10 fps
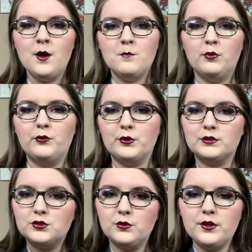before the
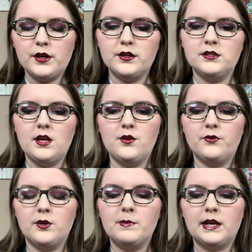school year is
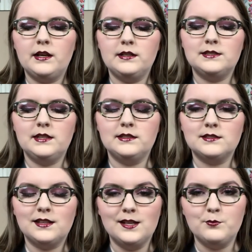over because
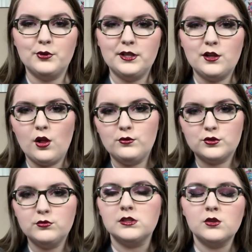it's like pretty close
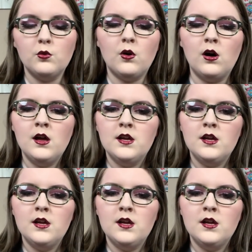to a school,